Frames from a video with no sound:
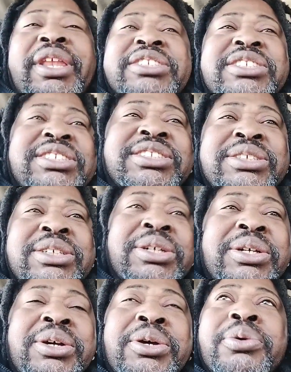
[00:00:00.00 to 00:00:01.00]
about that, just
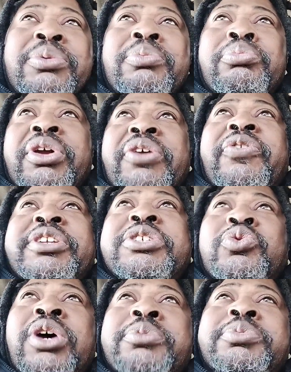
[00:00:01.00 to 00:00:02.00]
brief
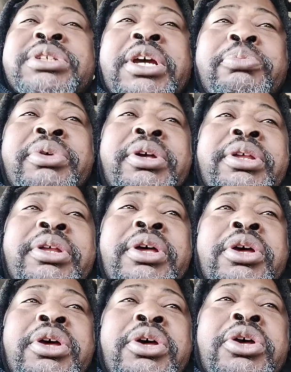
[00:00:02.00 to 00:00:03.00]
interruption there, but
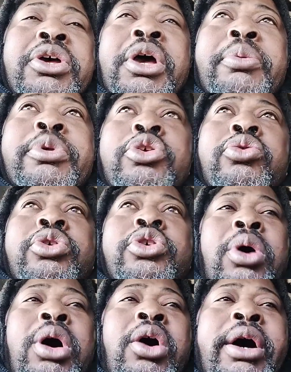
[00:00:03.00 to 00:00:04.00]
you
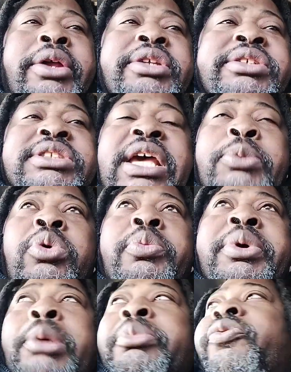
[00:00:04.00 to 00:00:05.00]
you all understand
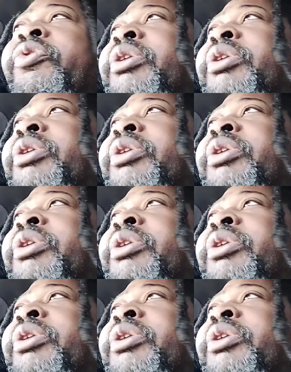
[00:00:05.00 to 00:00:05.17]
where we're coming